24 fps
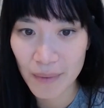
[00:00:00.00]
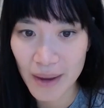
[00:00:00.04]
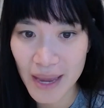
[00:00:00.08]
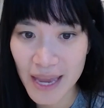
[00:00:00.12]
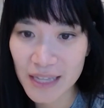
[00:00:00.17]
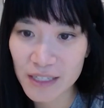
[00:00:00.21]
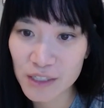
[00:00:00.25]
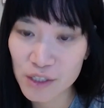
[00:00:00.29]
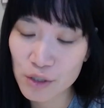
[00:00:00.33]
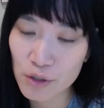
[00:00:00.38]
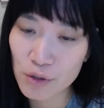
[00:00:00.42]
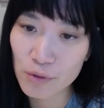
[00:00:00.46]

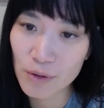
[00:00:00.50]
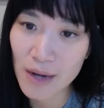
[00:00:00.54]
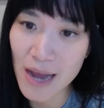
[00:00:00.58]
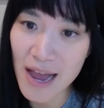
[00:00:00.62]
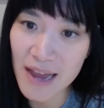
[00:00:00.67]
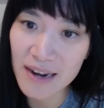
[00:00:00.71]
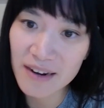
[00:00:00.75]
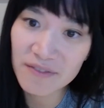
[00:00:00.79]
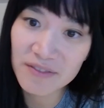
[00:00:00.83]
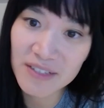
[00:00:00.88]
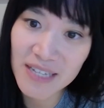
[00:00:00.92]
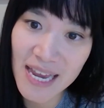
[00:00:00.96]
And so
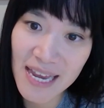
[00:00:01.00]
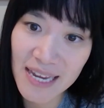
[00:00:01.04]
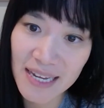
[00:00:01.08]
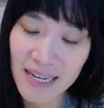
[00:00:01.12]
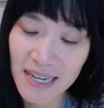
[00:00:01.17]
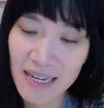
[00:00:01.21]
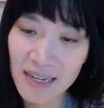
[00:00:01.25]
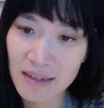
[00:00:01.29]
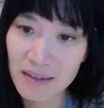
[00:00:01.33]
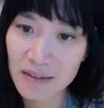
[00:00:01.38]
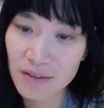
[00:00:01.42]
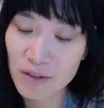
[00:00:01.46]
kind of
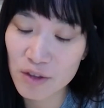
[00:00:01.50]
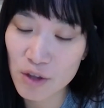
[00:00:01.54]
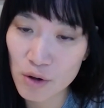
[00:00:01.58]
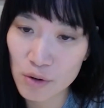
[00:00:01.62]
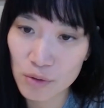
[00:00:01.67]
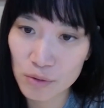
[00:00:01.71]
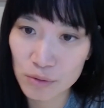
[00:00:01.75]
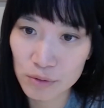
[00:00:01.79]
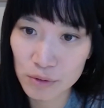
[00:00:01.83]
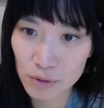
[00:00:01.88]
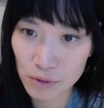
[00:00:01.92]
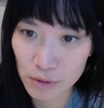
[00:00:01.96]
taking
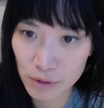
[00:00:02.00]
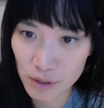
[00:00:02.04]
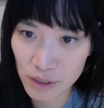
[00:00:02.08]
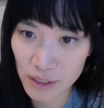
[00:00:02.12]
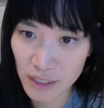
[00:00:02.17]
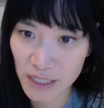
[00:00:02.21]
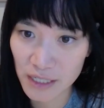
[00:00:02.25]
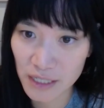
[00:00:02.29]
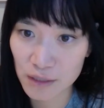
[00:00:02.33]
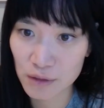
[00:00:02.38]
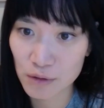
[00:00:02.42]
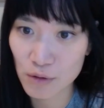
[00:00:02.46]
those
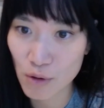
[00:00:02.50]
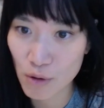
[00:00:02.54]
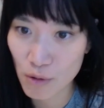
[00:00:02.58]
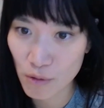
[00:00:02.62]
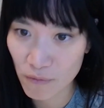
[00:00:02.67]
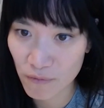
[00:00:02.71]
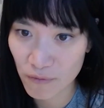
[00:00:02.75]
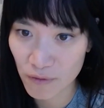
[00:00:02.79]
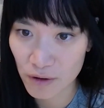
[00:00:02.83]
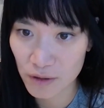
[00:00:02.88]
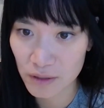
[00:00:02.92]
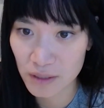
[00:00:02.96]
learnings
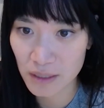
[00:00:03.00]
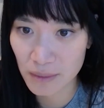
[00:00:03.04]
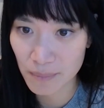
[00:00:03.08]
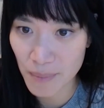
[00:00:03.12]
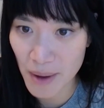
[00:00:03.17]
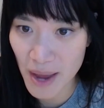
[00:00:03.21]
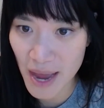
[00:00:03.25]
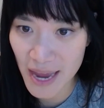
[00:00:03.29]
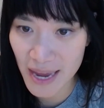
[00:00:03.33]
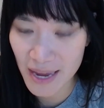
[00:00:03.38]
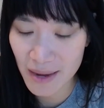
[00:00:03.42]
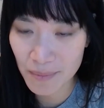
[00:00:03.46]
over to
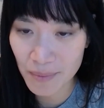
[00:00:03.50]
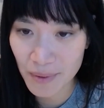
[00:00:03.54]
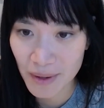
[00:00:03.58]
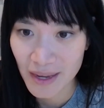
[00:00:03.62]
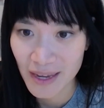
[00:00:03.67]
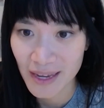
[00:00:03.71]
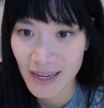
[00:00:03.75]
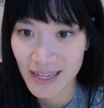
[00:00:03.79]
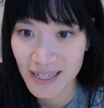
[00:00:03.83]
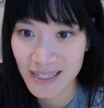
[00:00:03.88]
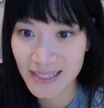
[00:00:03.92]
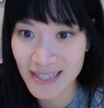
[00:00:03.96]
Pipe
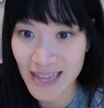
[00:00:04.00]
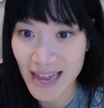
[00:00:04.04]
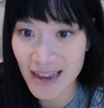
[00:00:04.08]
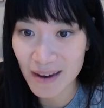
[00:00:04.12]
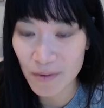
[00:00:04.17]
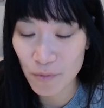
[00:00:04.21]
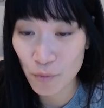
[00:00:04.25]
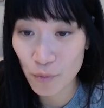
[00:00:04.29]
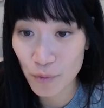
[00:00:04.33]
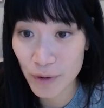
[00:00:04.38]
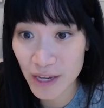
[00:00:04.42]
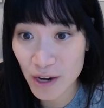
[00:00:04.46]
is that
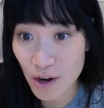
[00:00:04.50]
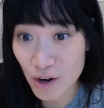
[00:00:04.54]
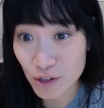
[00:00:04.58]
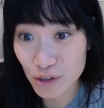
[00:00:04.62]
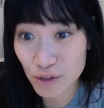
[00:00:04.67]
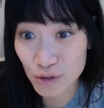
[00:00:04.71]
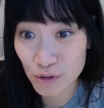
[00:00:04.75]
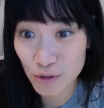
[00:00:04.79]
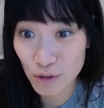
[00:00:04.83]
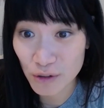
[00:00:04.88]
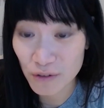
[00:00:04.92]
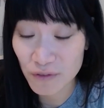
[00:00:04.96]
we are
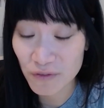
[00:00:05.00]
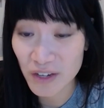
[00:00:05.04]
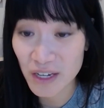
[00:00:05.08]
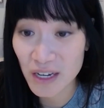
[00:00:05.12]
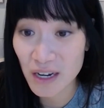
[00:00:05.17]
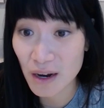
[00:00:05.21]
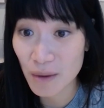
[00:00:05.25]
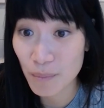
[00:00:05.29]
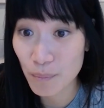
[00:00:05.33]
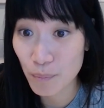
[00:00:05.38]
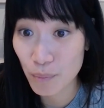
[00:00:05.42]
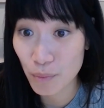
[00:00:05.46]
serving
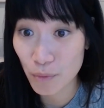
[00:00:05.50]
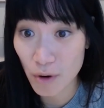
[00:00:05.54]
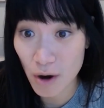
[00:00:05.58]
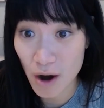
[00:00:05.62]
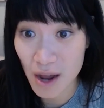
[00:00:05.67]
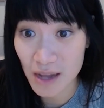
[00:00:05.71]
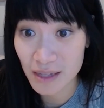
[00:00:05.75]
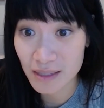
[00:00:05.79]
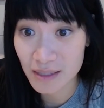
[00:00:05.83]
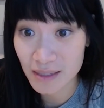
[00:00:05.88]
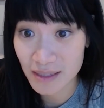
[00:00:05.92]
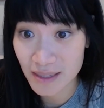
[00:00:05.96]
a
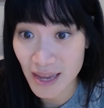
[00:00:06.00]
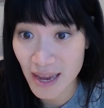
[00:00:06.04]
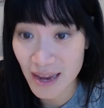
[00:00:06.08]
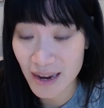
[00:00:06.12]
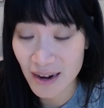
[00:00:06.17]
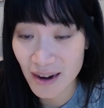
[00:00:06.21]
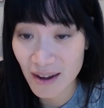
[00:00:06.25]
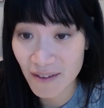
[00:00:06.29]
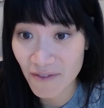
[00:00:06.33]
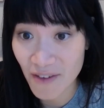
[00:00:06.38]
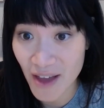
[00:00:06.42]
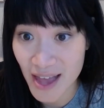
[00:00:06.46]
broad set
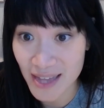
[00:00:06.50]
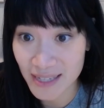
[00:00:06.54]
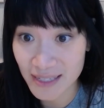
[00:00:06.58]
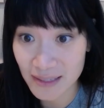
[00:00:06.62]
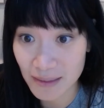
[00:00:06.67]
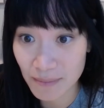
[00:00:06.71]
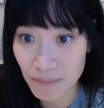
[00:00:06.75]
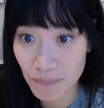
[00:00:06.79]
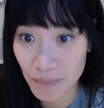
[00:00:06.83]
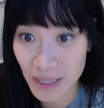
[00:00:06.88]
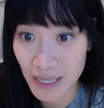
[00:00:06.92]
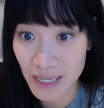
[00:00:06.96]
of
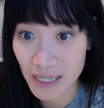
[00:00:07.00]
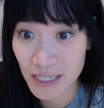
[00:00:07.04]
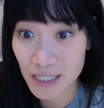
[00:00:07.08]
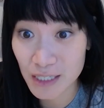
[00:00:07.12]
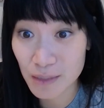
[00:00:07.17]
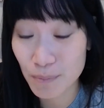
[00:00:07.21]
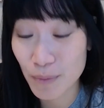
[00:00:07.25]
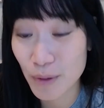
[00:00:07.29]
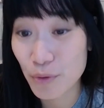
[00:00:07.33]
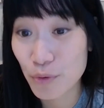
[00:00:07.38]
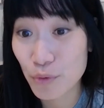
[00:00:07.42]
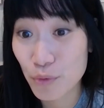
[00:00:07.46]
SMBs,
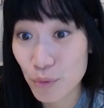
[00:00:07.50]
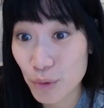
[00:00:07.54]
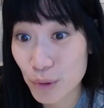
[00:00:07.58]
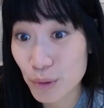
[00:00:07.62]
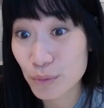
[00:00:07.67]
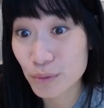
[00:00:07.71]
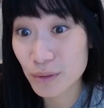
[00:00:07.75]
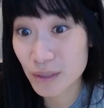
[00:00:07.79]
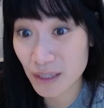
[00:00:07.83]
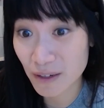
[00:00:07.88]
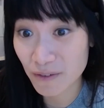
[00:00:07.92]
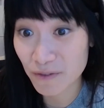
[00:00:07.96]
but
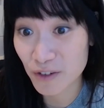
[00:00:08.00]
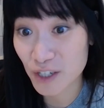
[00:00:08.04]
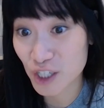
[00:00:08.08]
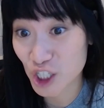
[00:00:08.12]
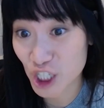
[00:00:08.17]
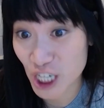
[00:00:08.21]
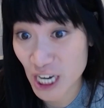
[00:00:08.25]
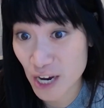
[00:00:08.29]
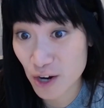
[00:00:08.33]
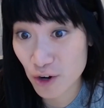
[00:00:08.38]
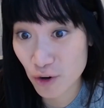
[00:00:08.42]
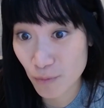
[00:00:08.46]
through different
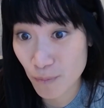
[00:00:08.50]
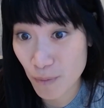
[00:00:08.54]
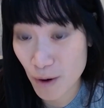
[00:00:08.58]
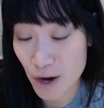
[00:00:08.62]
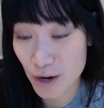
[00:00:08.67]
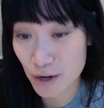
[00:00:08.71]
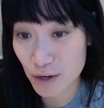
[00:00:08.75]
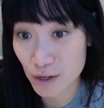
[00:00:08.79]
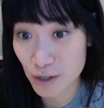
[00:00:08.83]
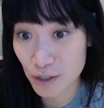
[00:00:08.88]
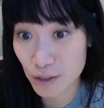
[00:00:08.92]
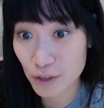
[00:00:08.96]
channel
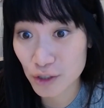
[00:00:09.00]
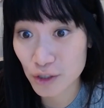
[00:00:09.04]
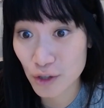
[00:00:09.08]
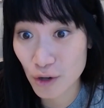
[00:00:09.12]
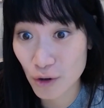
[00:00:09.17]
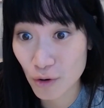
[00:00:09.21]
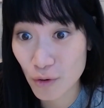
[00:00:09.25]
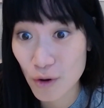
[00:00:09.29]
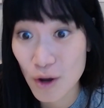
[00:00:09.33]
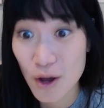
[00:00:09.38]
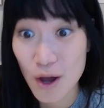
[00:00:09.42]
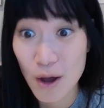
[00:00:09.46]
partners.
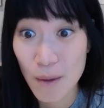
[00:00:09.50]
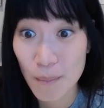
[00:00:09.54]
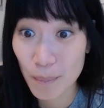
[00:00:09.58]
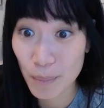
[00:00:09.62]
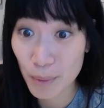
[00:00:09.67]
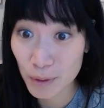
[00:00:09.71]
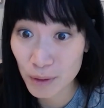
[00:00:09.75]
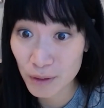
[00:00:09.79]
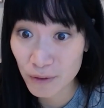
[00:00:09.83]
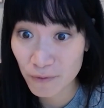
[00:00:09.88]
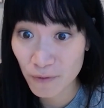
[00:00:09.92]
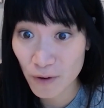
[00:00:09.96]
So
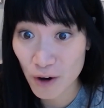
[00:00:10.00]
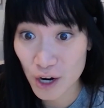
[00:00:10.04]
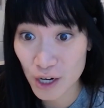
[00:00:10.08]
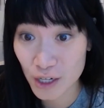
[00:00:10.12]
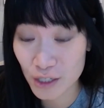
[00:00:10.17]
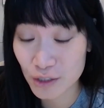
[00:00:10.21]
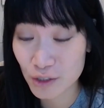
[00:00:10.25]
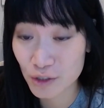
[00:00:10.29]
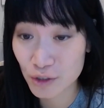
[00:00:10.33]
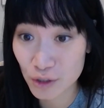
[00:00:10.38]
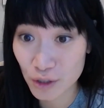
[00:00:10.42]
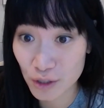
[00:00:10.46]

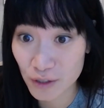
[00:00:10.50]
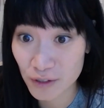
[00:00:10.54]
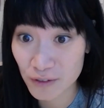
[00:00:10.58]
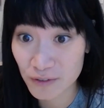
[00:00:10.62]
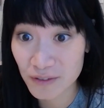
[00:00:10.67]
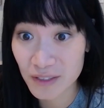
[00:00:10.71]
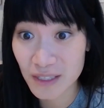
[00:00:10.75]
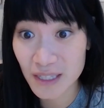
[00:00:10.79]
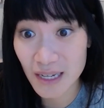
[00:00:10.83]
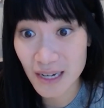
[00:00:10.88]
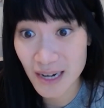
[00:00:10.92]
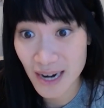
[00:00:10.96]
Boulevard
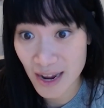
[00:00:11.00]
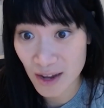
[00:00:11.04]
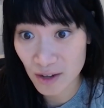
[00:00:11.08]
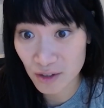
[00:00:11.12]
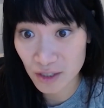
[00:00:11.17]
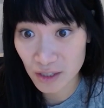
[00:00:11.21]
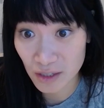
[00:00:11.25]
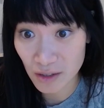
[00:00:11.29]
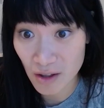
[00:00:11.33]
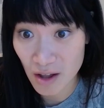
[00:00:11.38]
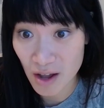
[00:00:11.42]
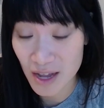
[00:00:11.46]
serves the nail
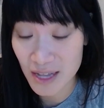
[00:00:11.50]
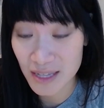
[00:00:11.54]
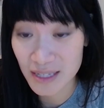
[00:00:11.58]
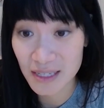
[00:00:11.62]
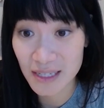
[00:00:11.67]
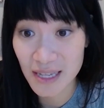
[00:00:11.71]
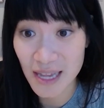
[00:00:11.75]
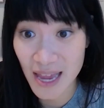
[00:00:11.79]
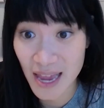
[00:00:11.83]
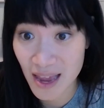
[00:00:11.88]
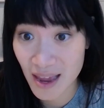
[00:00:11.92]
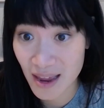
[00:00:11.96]

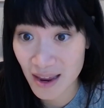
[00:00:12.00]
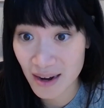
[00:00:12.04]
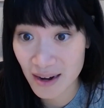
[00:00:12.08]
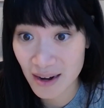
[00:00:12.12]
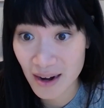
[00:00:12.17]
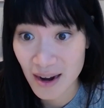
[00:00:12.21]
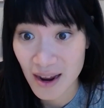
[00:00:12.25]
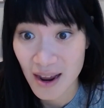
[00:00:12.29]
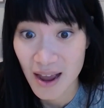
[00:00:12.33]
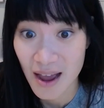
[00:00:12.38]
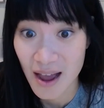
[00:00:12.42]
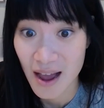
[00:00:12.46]
salons
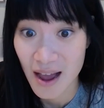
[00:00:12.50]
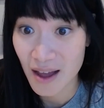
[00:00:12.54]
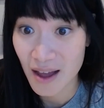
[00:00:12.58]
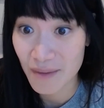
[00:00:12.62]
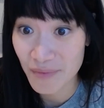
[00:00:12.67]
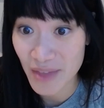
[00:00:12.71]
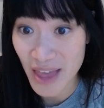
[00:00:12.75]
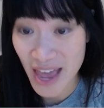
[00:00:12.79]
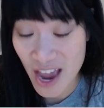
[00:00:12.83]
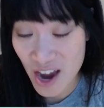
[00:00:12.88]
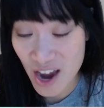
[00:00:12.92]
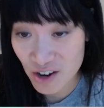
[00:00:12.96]
and
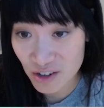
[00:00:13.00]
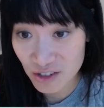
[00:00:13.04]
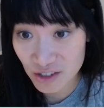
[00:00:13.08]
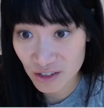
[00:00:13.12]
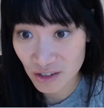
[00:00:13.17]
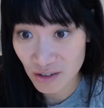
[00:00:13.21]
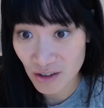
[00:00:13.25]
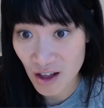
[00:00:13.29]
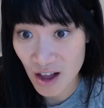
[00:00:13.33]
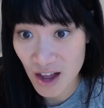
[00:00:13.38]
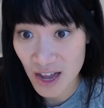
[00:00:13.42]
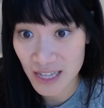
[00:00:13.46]
the hair
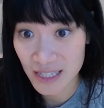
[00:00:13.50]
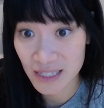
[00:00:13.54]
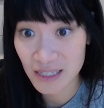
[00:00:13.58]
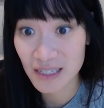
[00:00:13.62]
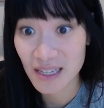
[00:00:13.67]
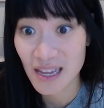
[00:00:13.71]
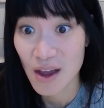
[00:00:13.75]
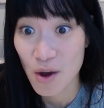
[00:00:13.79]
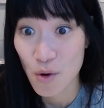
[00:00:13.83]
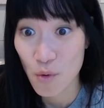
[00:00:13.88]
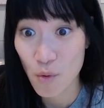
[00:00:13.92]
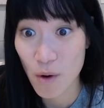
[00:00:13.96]
salons,
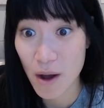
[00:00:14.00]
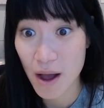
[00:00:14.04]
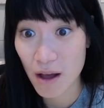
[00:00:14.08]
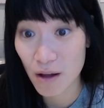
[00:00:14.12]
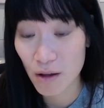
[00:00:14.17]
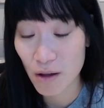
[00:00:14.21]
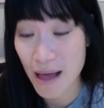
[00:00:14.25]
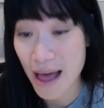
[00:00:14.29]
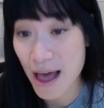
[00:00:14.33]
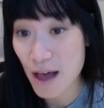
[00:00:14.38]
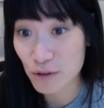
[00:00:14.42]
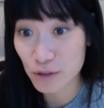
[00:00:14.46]

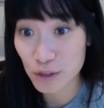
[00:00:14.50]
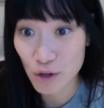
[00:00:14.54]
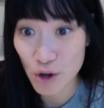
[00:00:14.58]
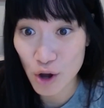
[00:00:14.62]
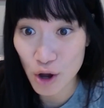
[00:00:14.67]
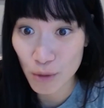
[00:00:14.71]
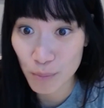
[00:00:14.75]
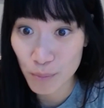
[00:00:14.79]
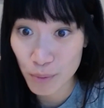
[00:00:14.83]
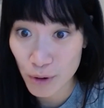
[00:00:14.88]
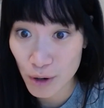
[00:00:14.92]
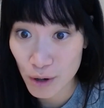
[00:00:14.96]
while House
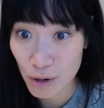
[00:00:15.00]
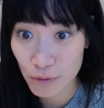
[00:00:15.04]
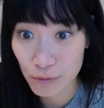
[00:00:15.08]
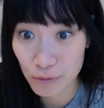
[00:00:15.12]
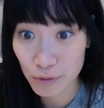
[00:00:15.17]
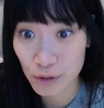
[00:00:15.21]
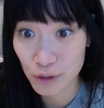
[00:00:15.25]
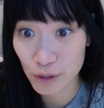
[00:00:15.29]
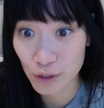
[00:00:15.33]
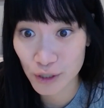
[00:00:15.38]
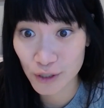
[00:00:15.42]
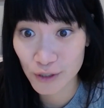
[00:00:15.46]
Call Pro
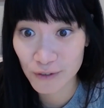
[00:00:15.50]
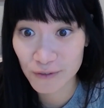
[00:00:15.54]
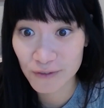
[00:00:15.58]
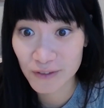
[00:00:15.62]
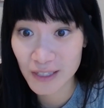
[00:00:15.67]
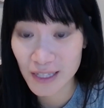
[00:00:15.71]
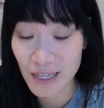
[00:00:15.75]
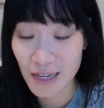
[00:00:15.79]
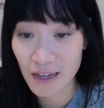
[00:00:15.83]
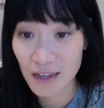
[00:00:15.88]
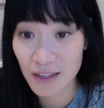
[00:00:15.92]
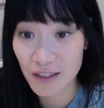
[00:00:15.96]
serves
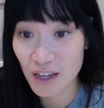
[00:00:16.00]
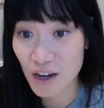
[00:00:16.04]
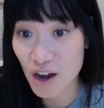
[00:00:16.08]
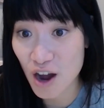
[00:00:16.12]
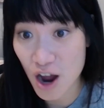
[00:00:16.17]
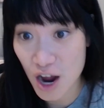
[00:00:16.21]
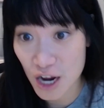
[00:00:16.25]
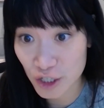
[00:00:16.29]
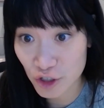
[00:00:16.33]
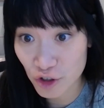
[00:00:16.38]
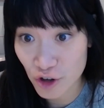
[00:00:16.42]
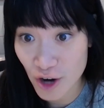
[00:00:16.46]
the
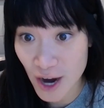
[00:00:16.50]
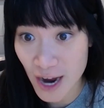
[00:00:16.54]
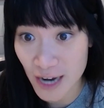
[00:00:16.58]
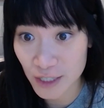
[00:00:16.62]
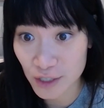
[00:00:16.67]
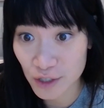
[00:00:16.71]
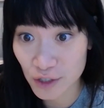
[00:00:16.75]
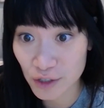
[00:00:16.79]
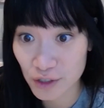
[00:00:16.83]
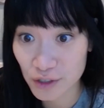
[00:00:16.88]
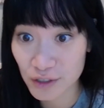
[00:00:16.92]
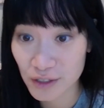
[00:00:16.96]

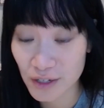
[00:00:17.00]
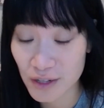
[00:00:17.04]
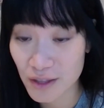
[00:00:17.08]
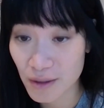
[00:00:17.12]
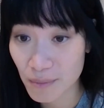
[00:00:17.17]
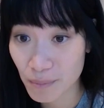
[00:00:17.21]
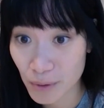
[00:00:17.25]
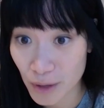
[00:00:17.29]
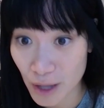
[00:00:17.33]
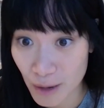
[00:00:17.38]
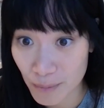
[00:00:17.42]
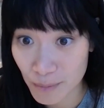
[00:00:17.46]
contractors and the
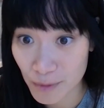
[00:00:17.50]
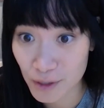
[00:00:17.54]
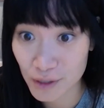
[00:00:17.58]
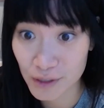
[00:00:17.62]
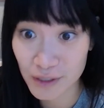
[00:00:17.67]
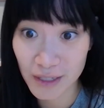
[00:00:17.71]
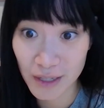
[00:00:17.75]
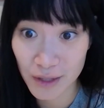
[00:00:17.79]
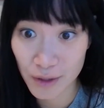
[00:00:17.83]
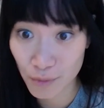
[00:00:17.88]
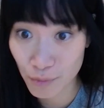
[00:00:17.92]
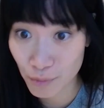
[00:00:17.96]

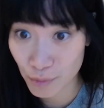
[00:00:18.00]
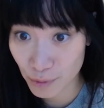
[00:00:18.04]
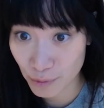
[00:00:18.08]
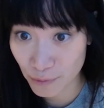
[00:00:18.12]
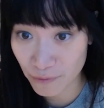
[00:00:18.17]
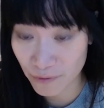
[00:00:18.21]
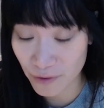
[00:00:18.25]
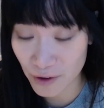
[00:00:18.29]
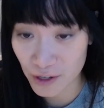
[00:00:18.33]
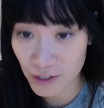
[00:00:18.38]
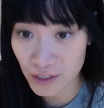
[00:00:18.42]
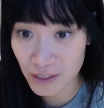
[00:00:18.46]
plumbers and the
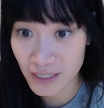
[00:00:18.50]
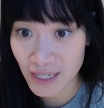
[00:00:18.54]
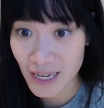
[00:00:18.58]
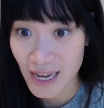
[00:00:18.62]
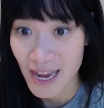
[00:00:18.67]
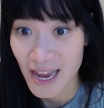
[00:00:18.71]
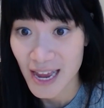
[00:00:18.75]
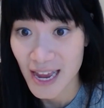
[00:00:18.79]
roofers.